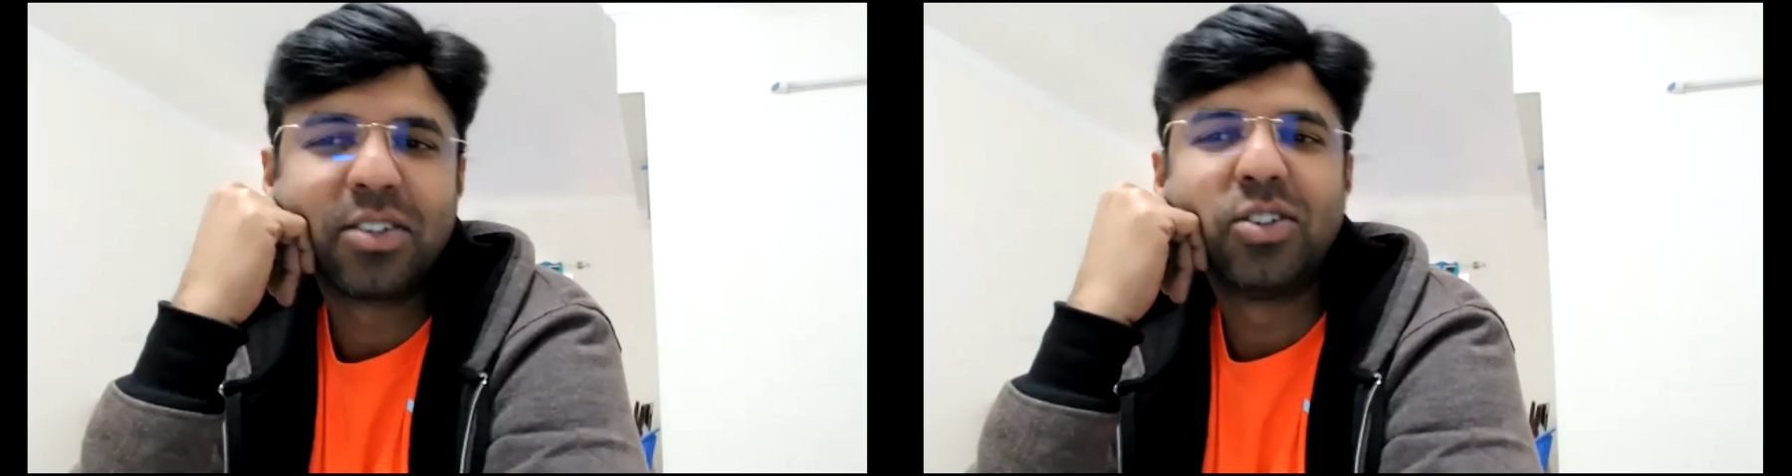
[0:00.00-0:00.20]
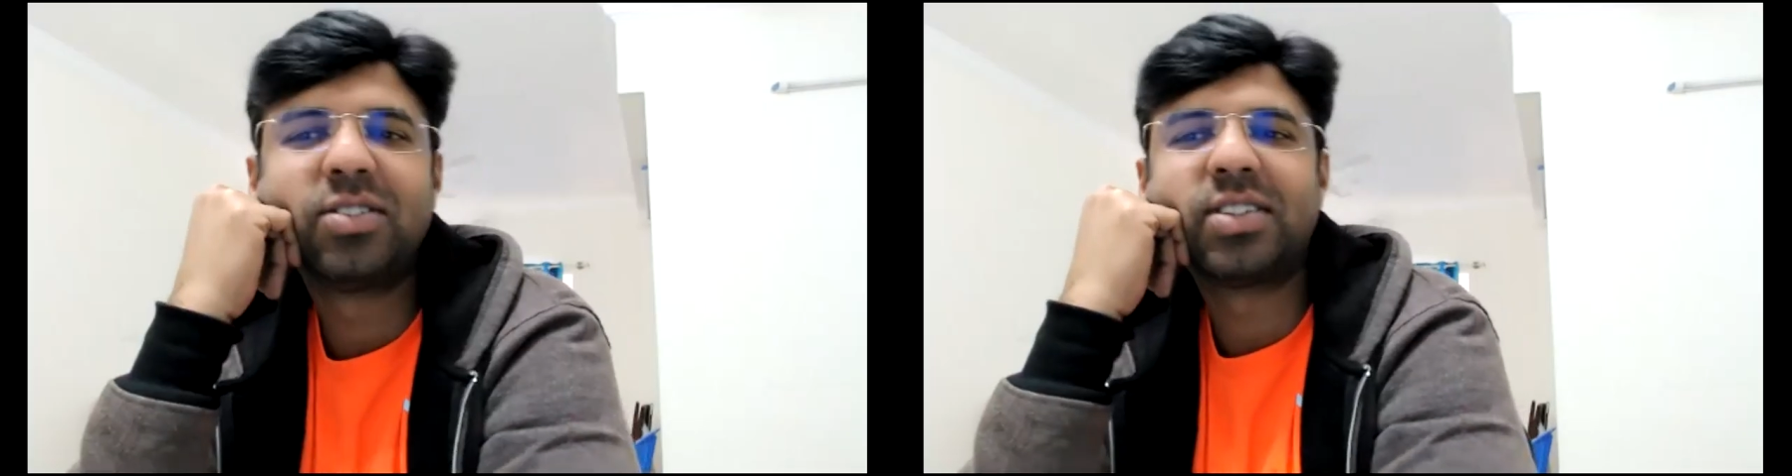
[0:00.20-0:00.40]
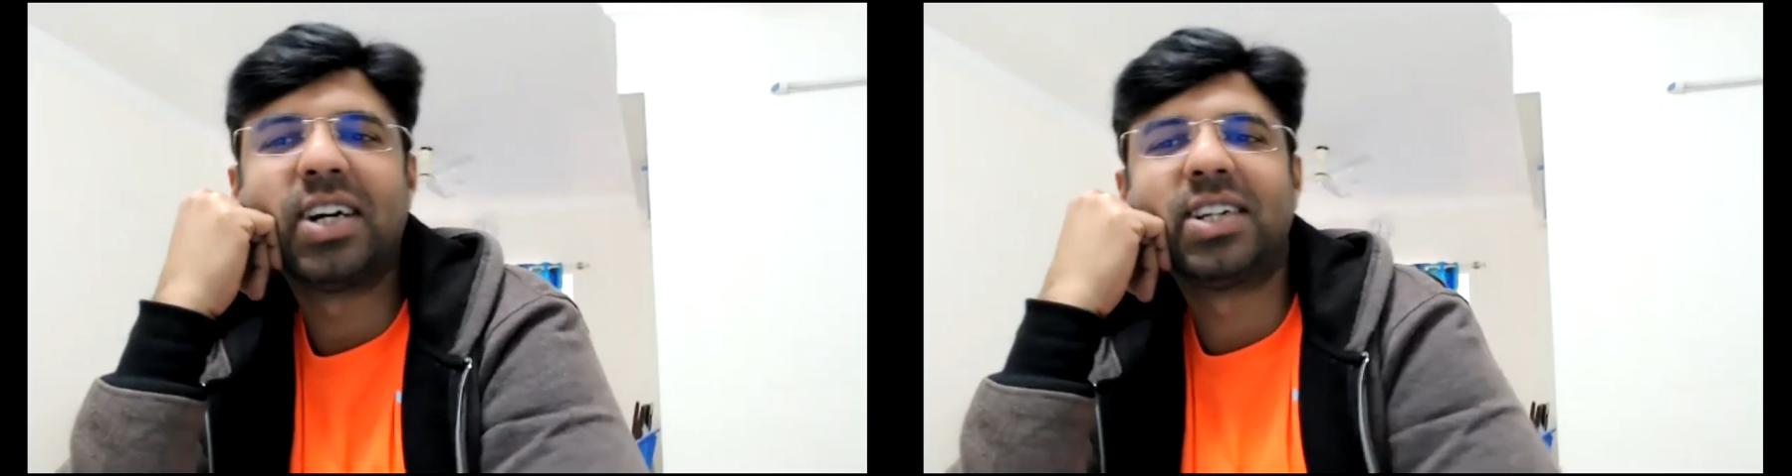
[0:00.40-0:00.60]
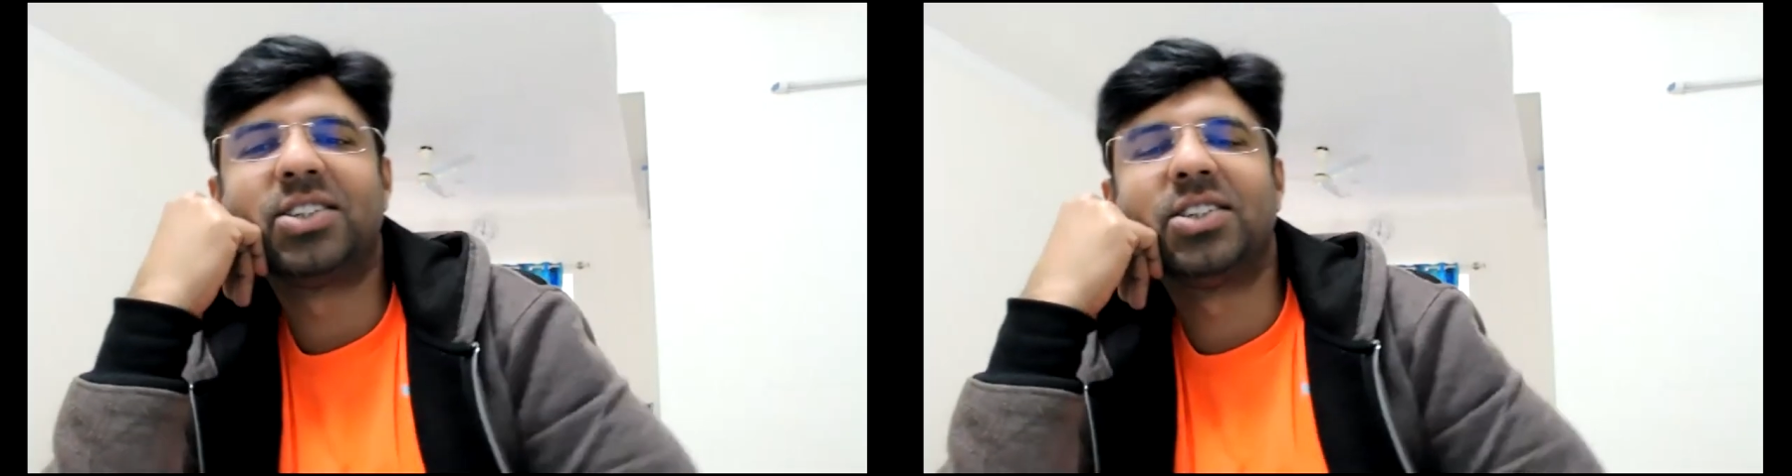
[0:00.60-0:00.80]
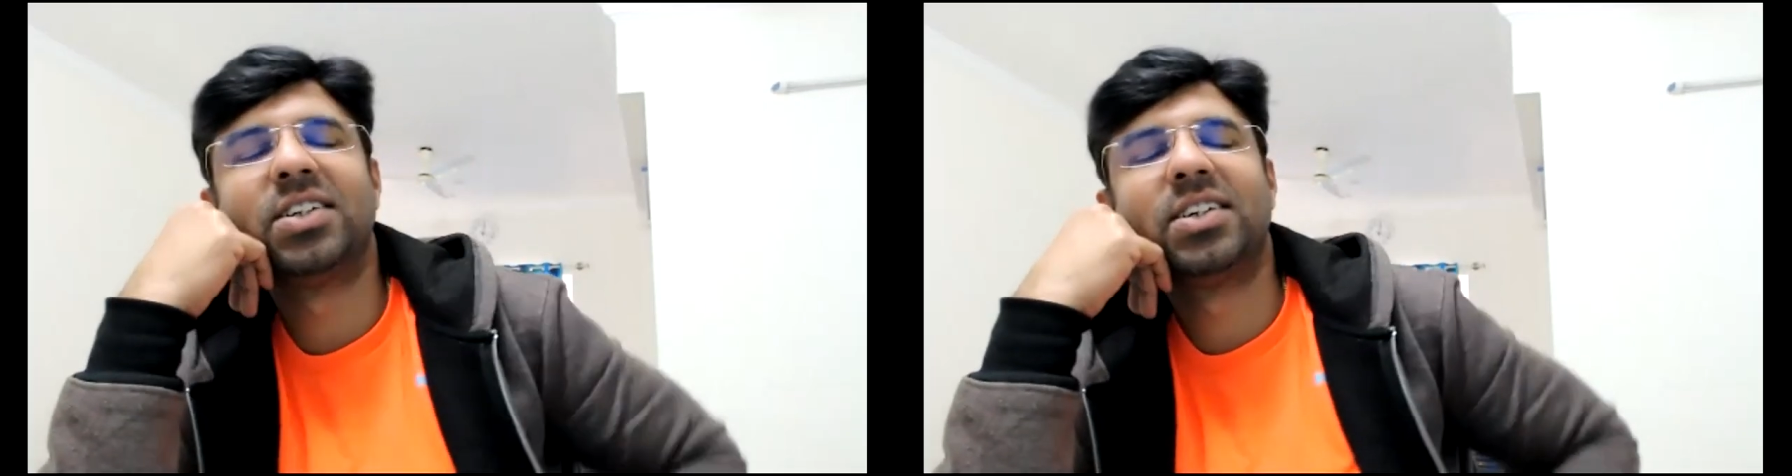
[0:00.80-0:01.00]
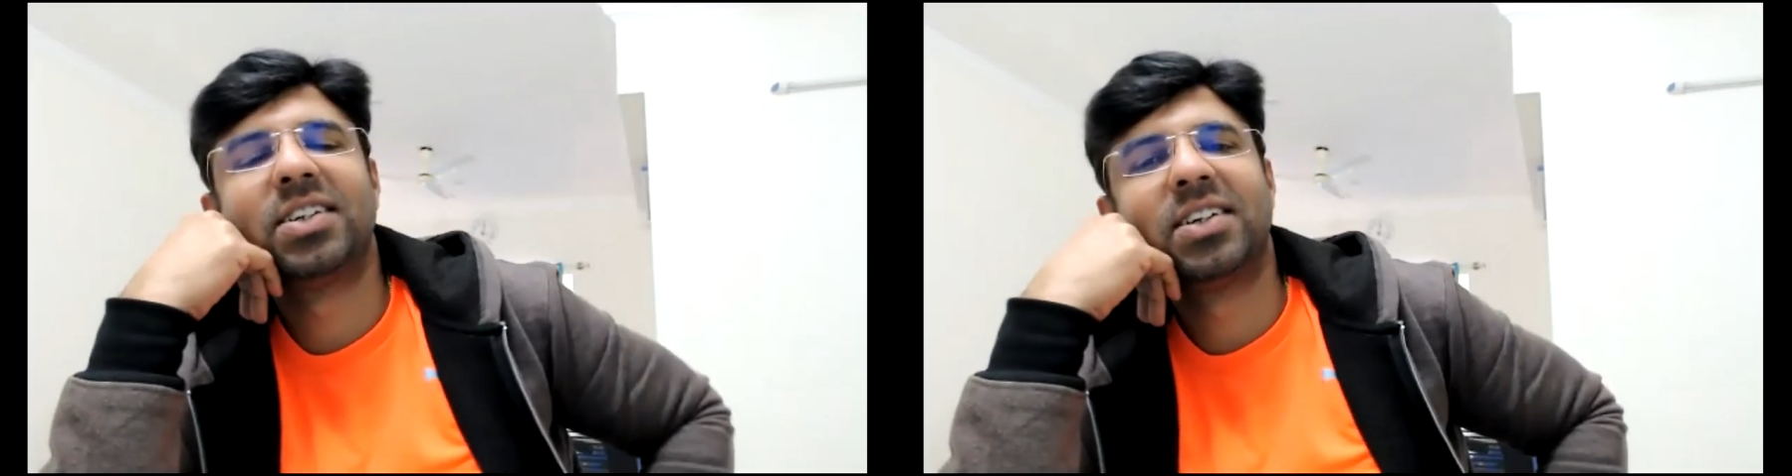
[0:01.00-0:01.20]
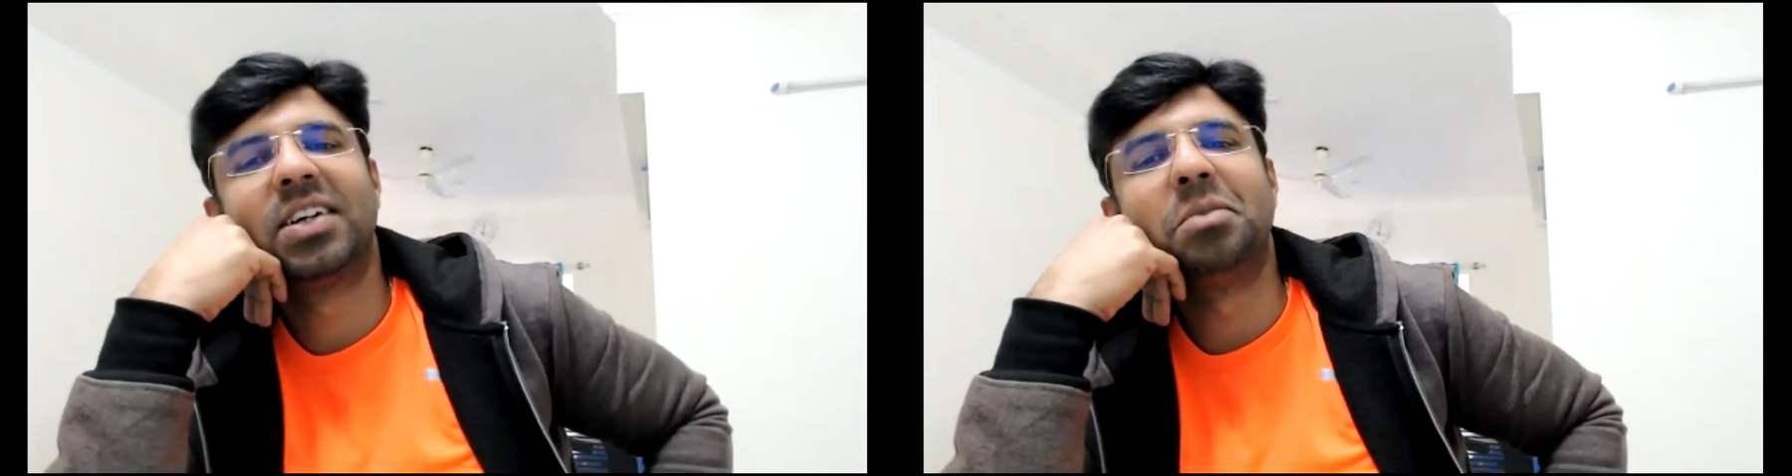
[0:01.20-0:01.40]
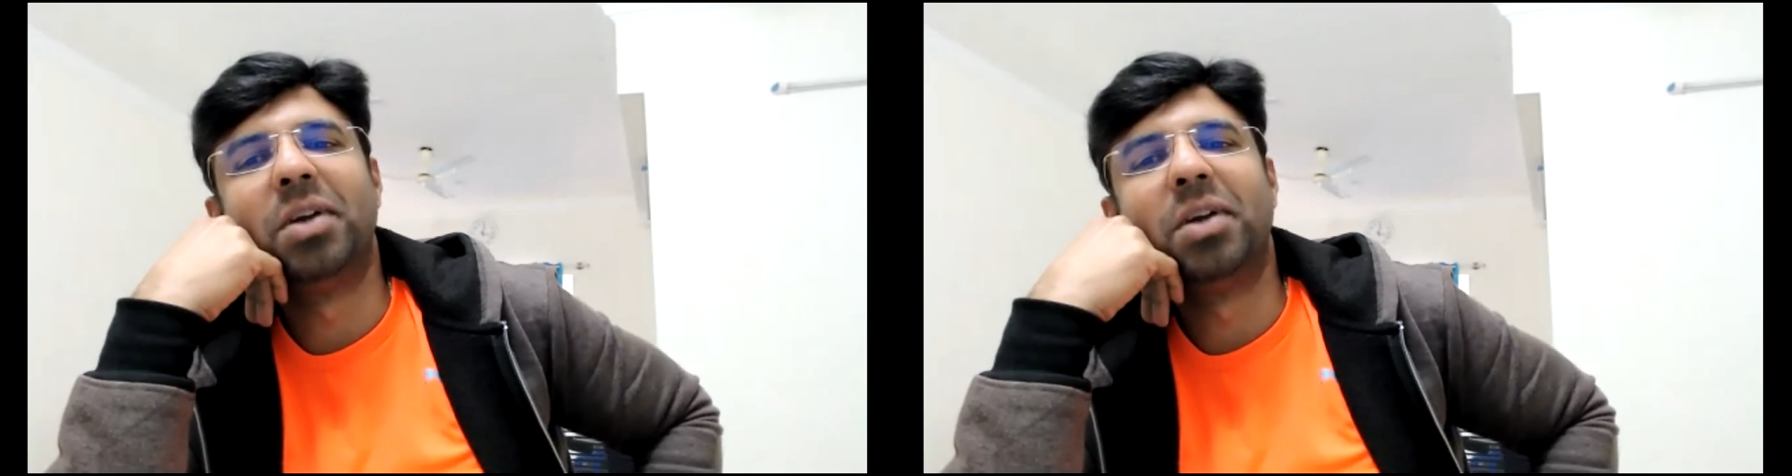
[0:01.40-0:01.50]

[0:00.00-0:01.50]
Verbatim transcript: a good strategy. I